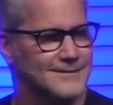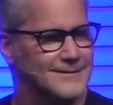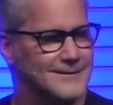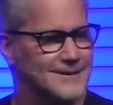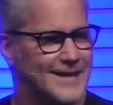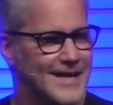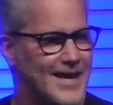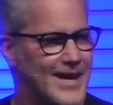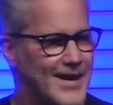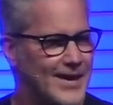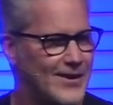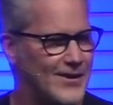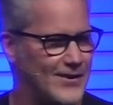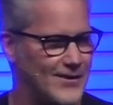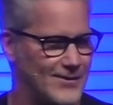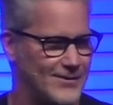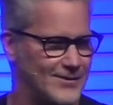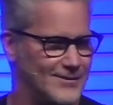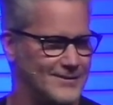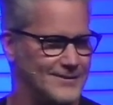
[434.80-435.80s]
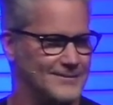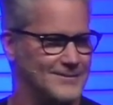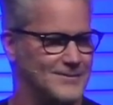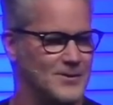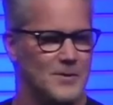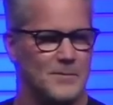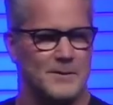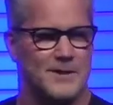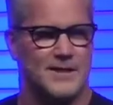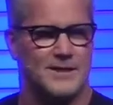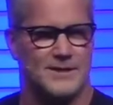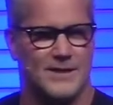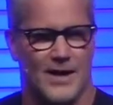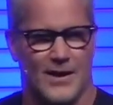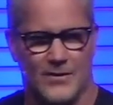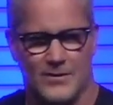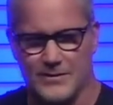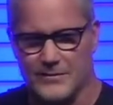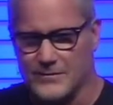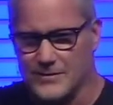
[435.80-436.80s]
care. Nobody's
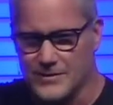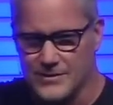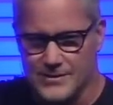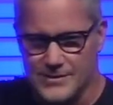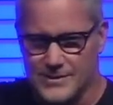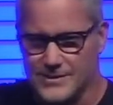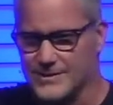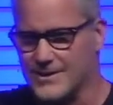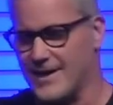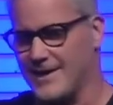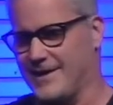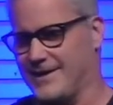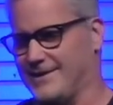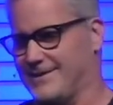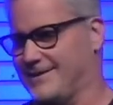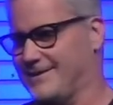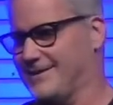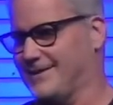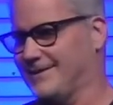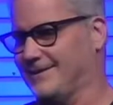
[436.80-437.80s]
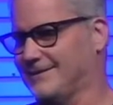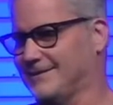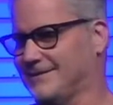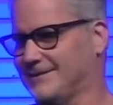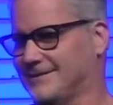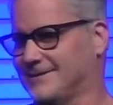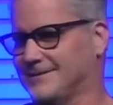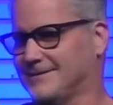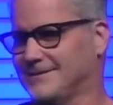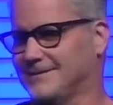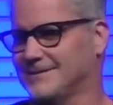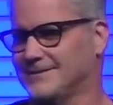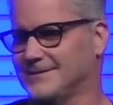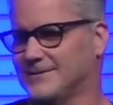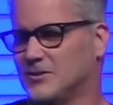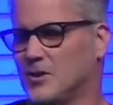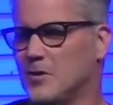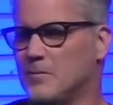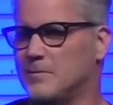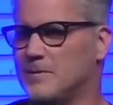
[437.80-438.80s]
out of your sight.
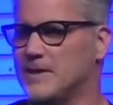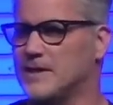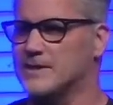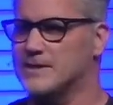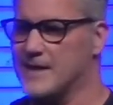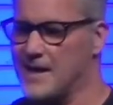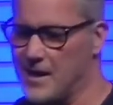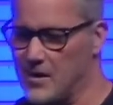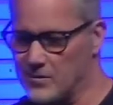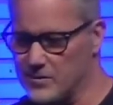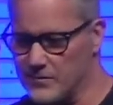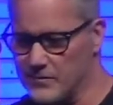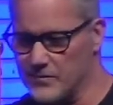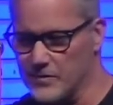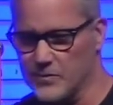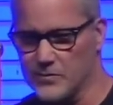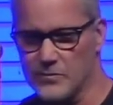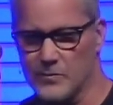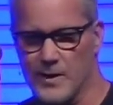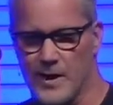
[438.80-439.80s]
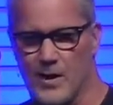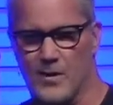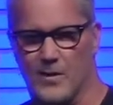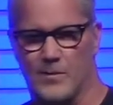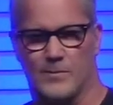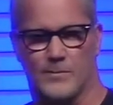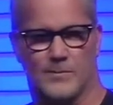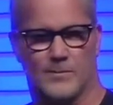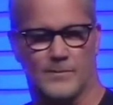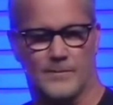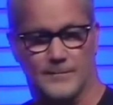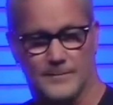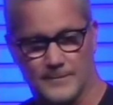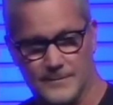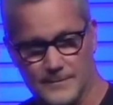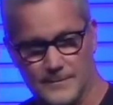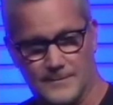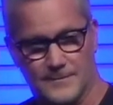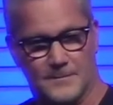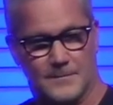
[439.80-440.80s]
Nobody's out of the realm
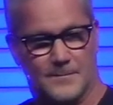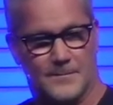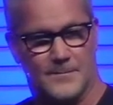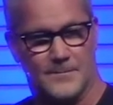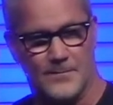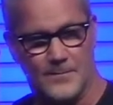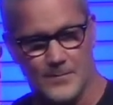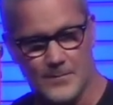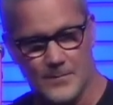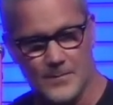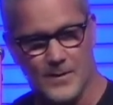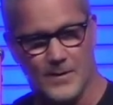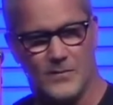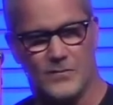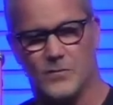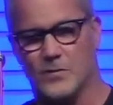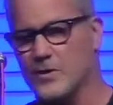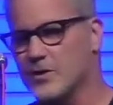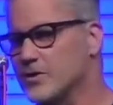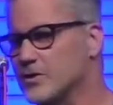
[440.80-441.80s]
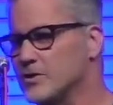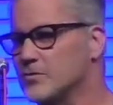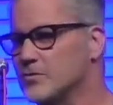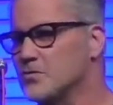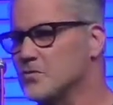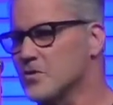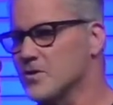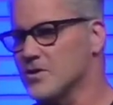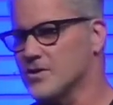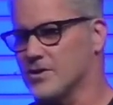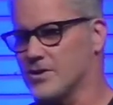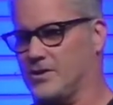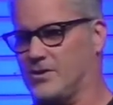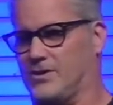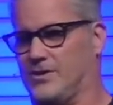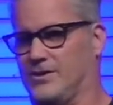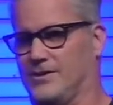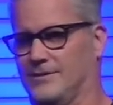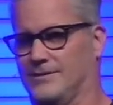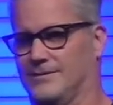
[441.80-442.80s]
of where you work.
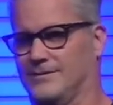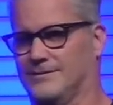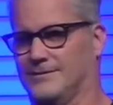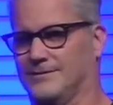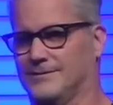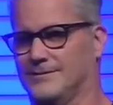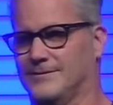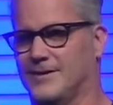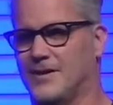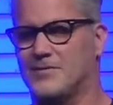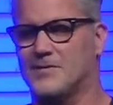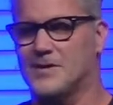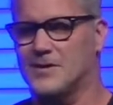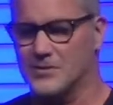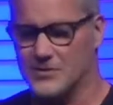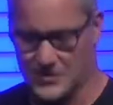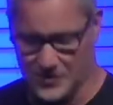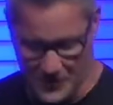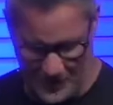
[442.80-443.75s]
Nothing's too